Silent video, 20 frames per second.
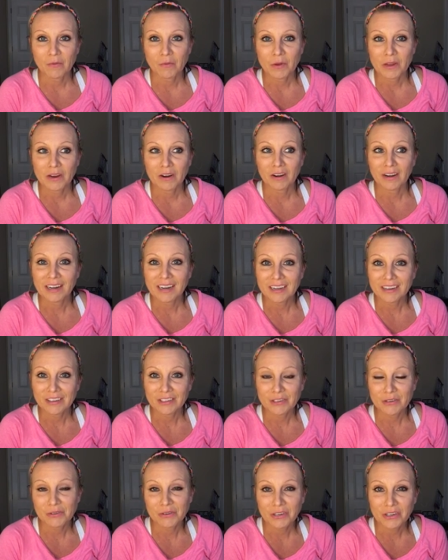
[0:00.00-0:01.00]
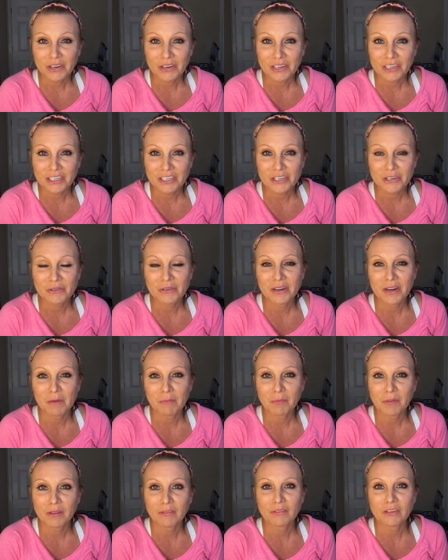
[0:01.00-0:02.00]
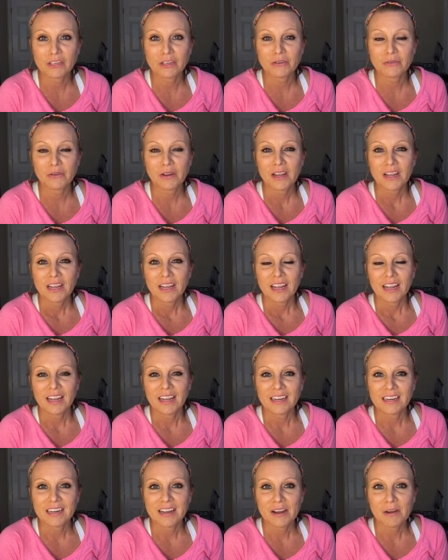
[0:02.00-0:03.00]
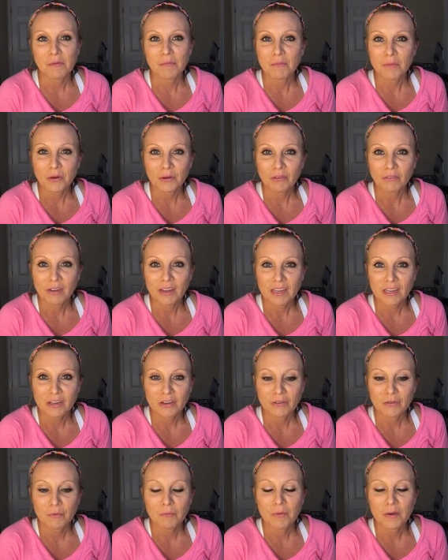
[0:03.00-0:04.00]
we are here to encourage you and uplift you and help motivate you.